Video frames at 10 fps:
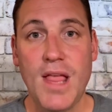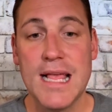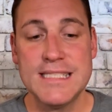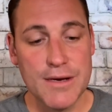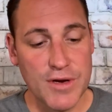
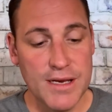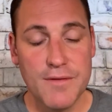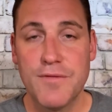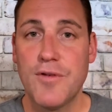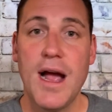It's every
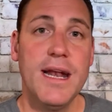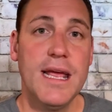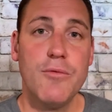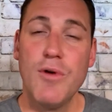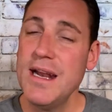
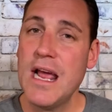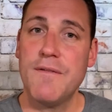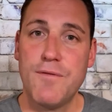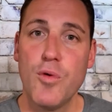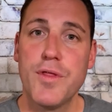Friday, right now,
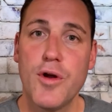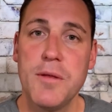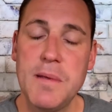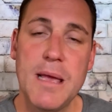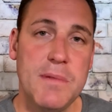
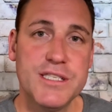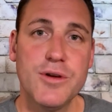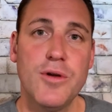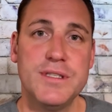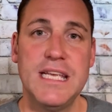4:30 p.m.
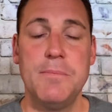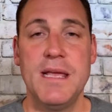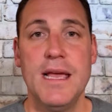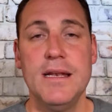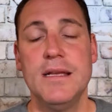Eastern on
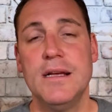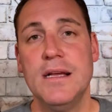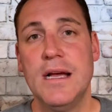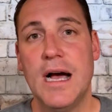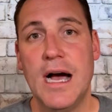TBN.
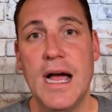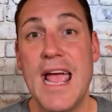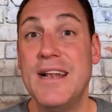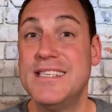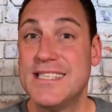
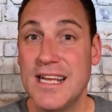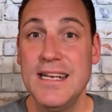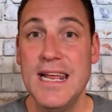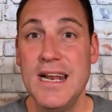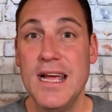And
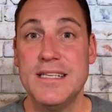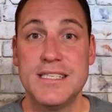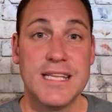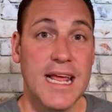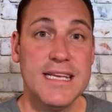Sunday nights,
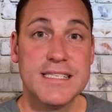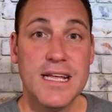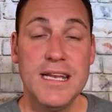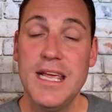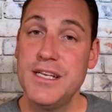today's
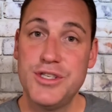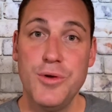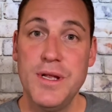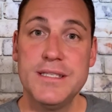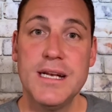Sunday,
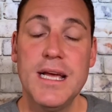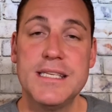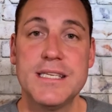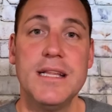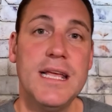tune in tonight,
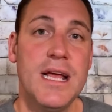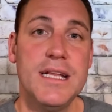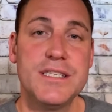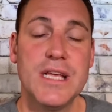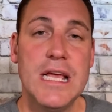Sunday
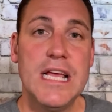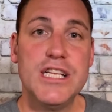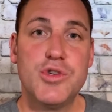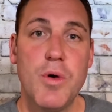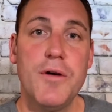nights,
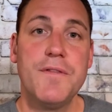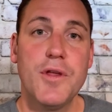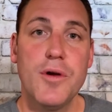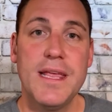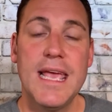
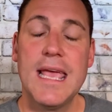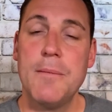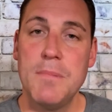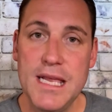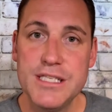12:30
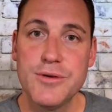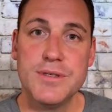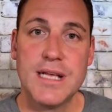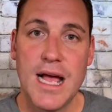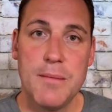a.m. Eastern
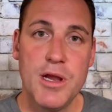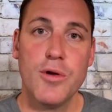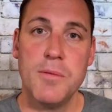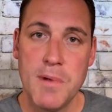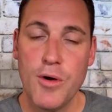time, here
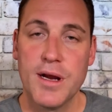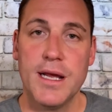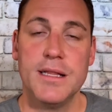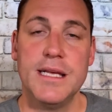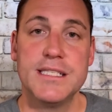in America
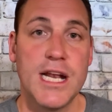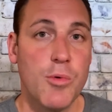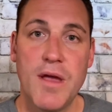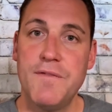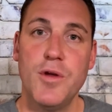at least. I know
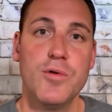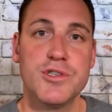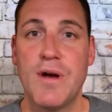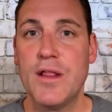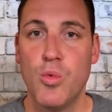we have viewers
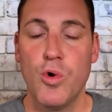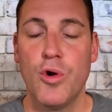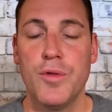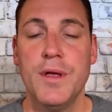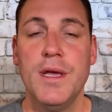around the
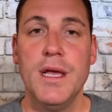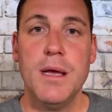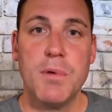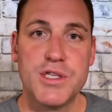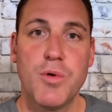world,
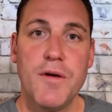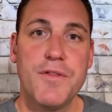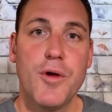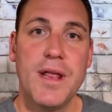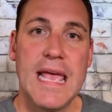but
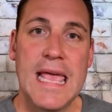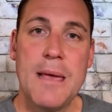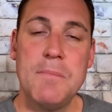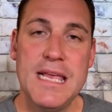12:30 a.m.